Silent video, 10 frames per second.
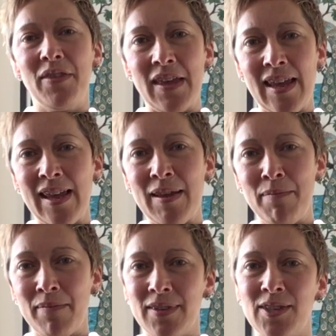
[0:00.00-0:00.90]

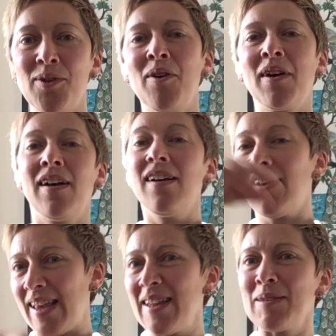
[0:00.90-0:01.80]
the song
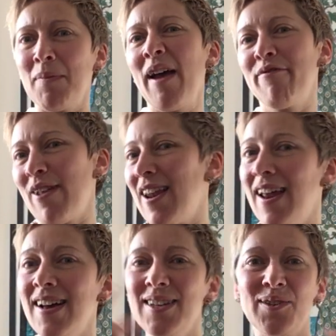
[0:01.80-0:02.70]
against my
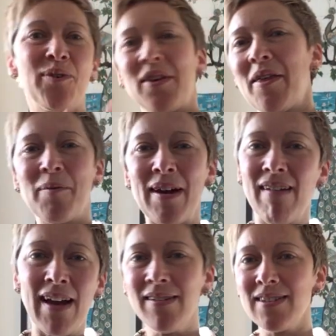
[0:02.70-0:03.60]
fa-la-las or the other way
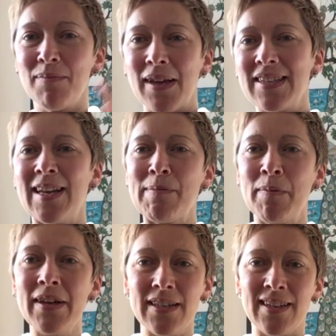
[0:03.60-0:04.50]
around to mix it up a
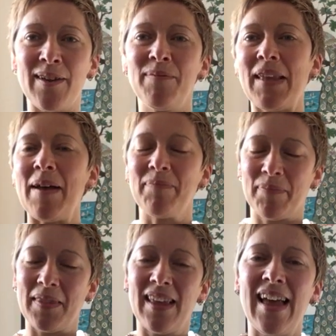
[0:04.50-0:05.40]
bit. So yeah,
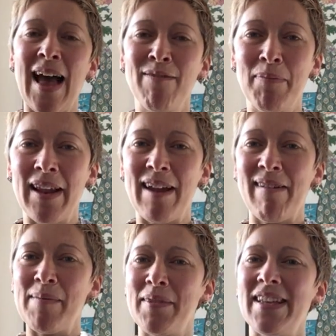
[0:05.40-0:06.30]
have a play
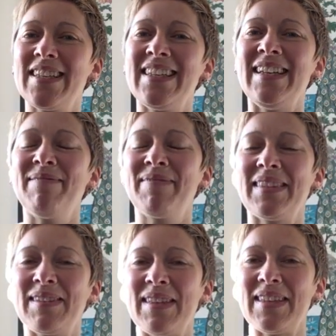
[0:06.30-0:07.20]
around with it, see
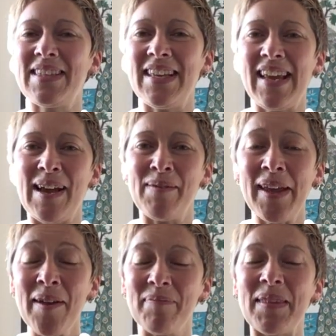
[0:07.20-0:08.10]
how we
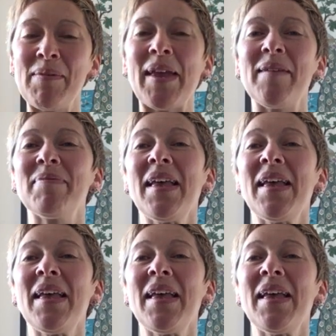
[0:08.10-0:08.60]
go. Here we go.